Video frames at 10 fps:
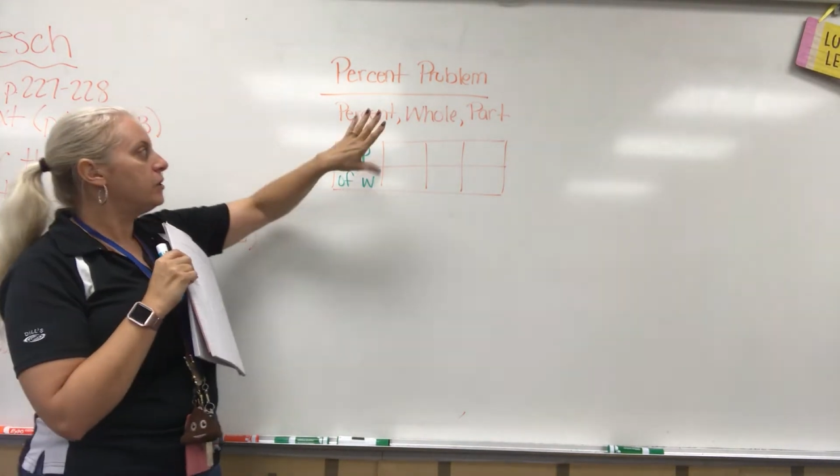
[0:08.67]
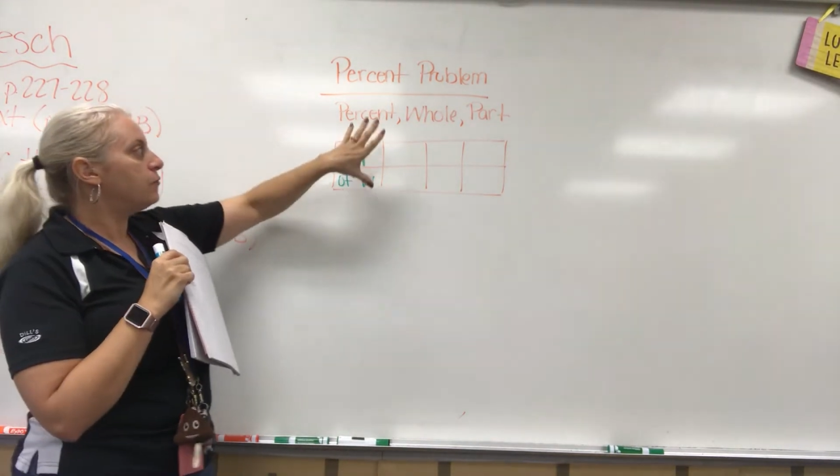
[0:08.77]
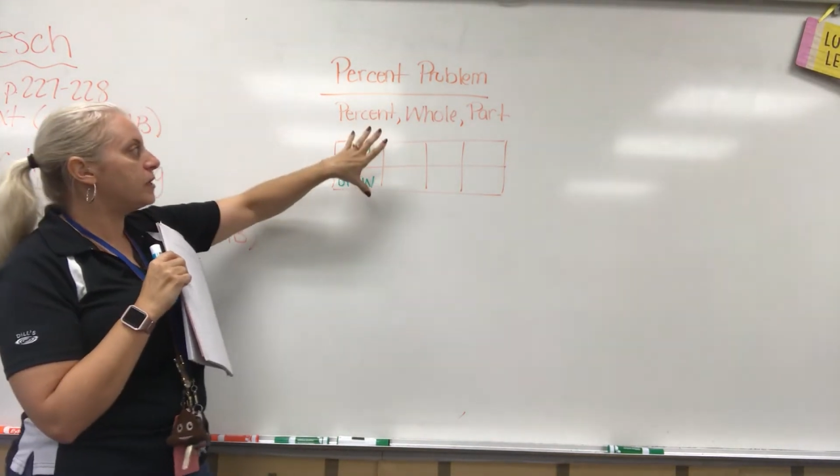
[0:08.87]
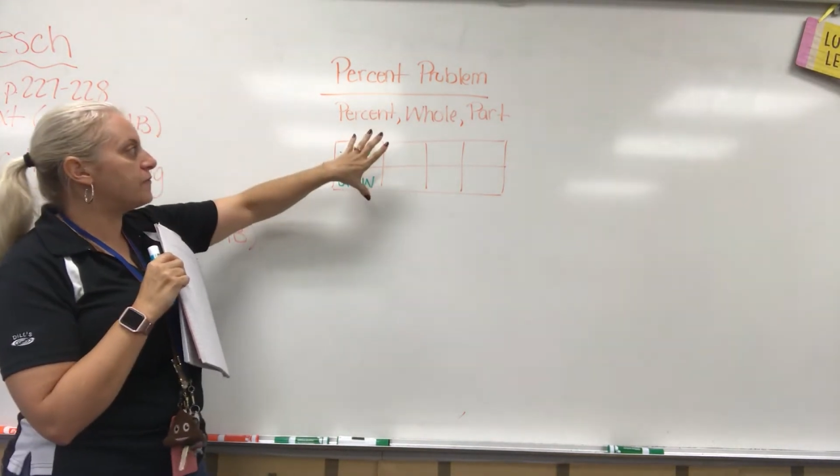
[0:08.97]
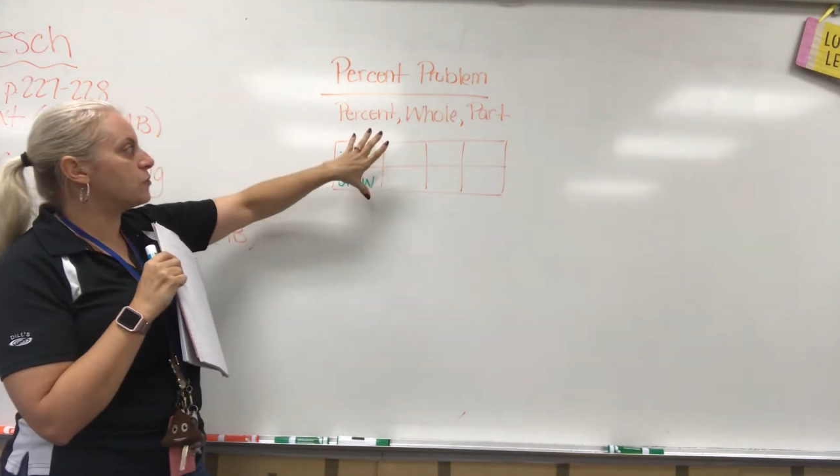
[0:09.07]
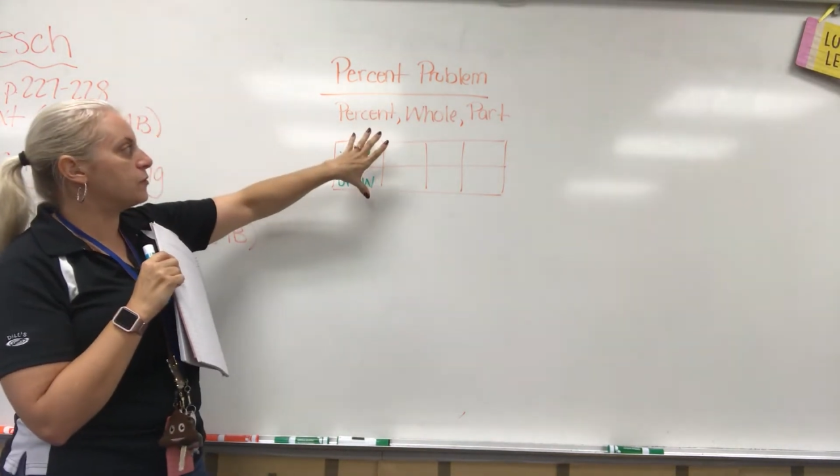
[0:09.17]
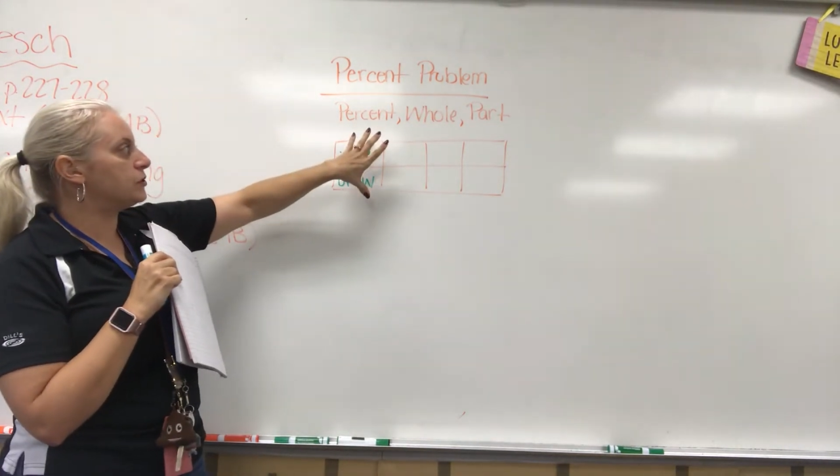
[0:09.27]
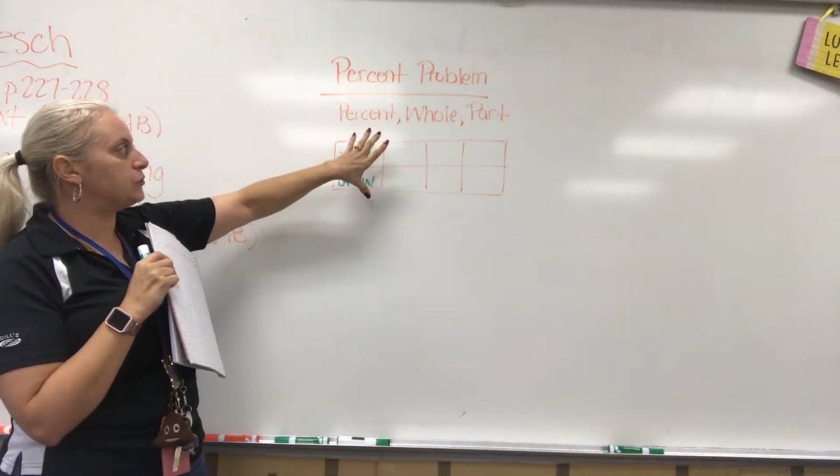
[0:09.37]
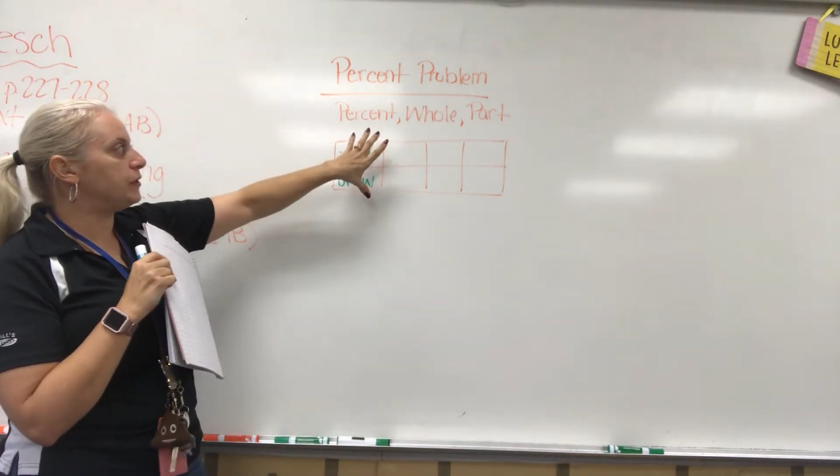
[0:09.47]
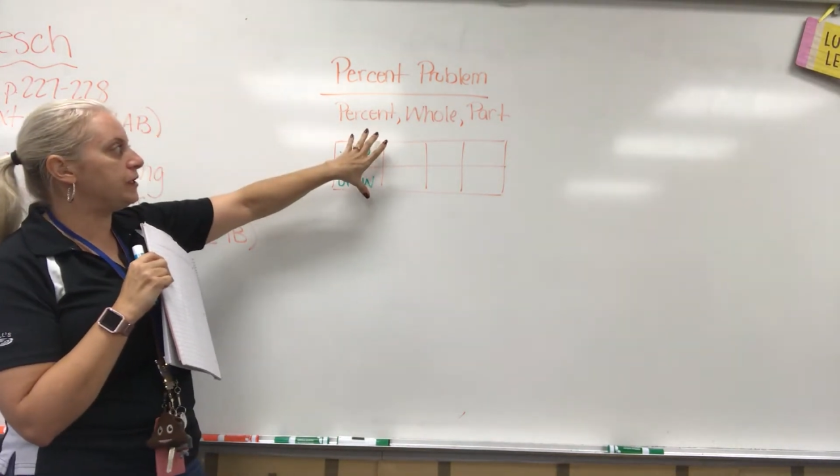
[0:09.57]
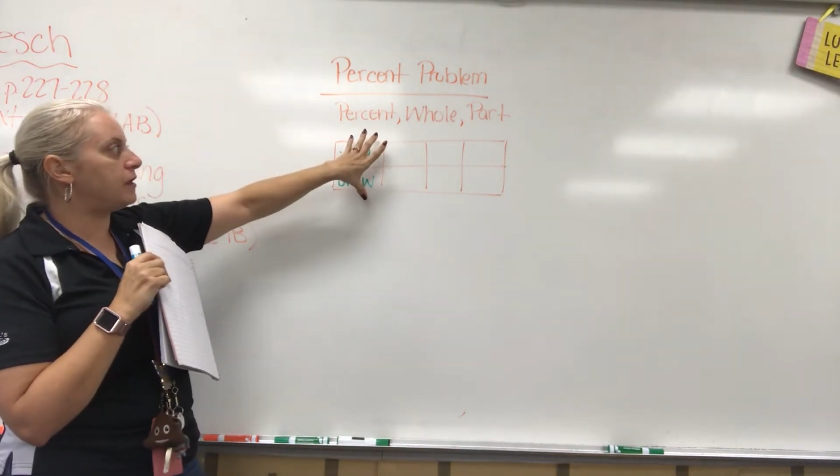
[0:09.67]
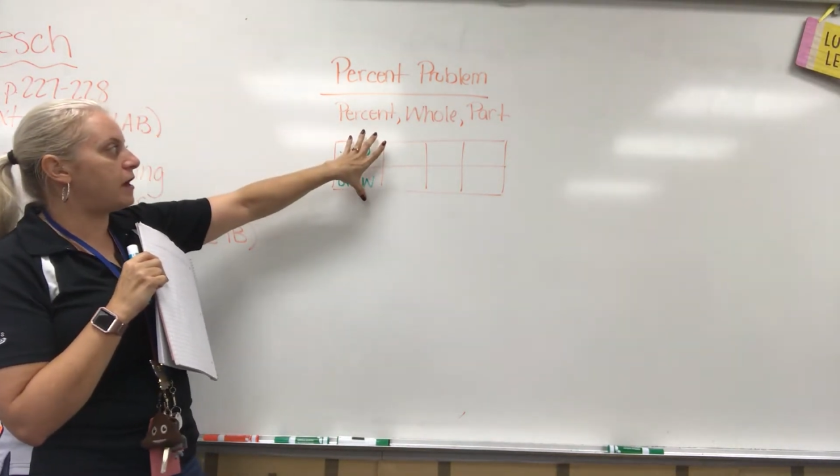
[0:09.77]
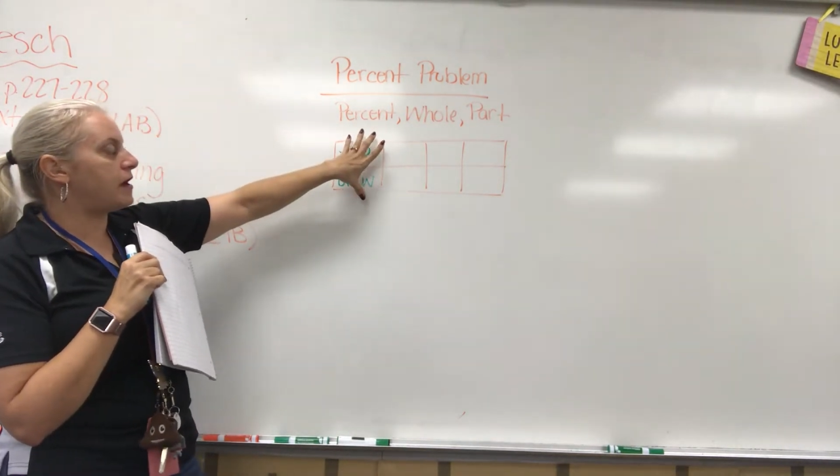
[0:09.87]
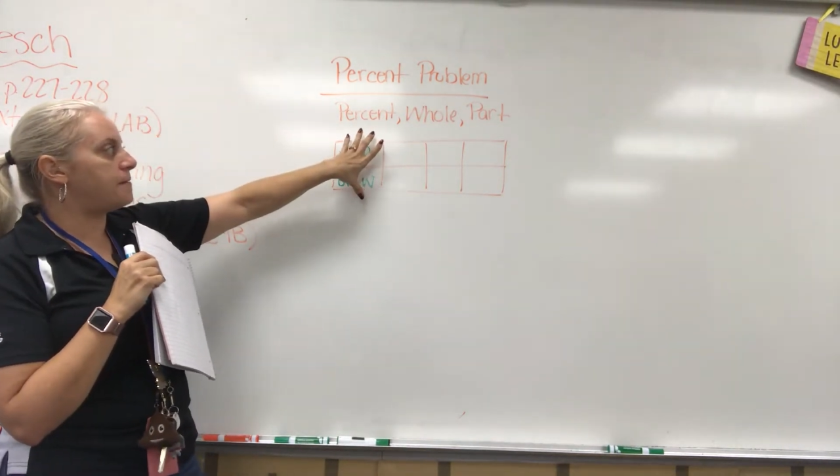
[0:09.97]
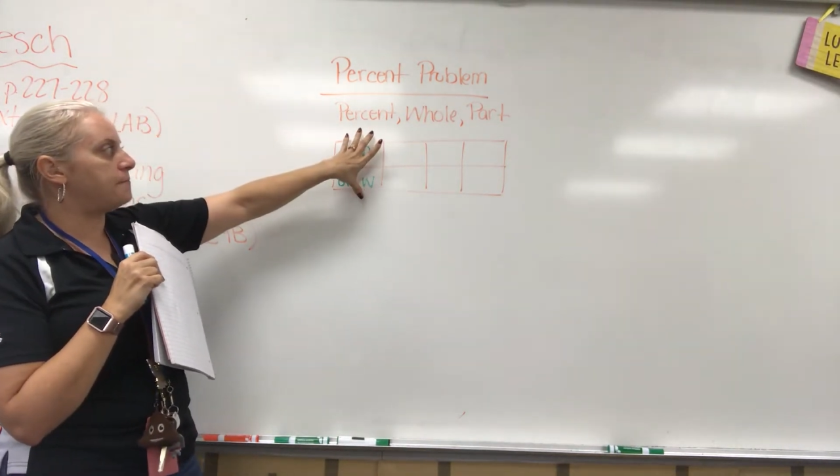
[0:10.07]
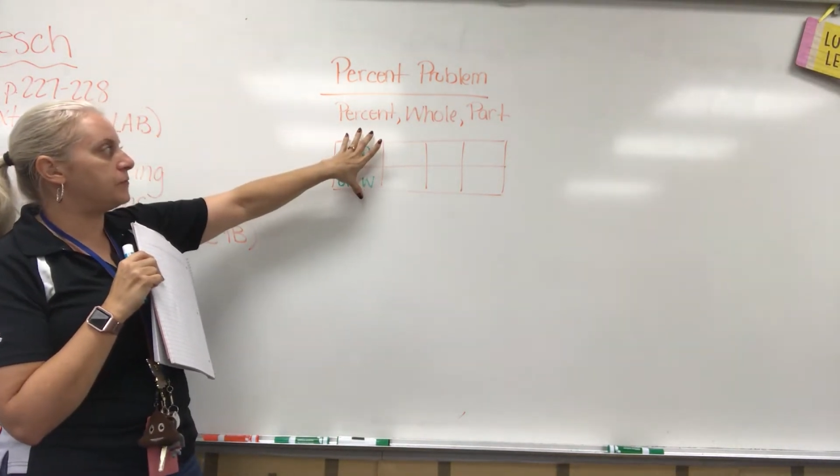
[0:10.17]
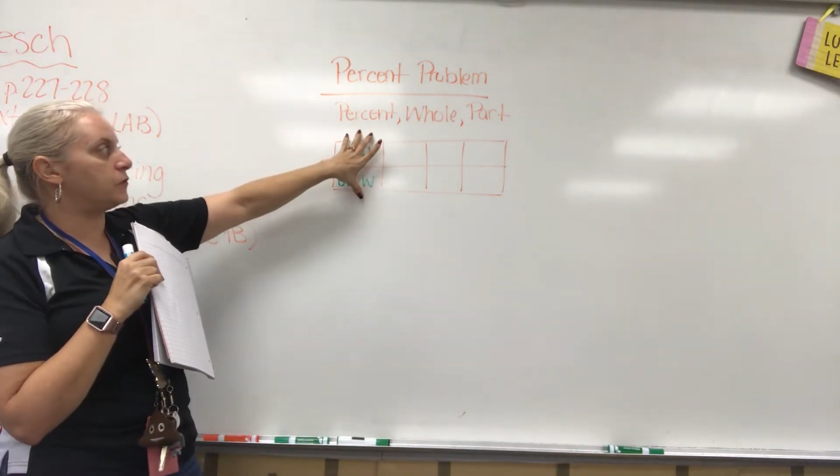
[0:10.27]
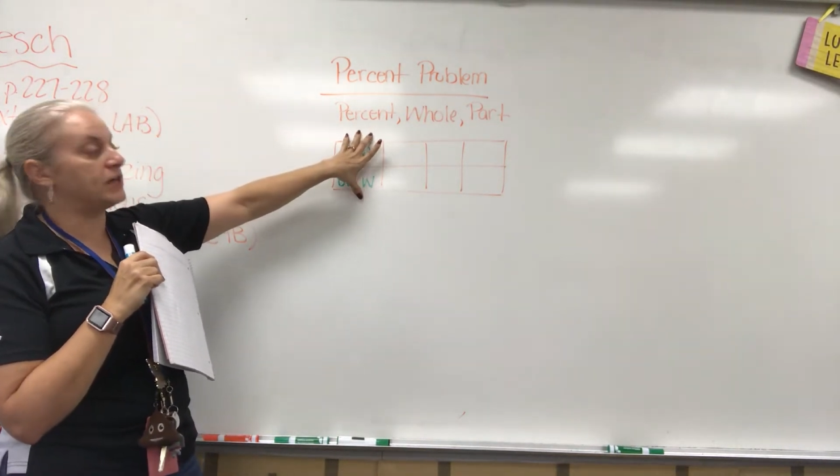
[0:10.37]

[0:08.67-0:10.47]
whenever we're doing the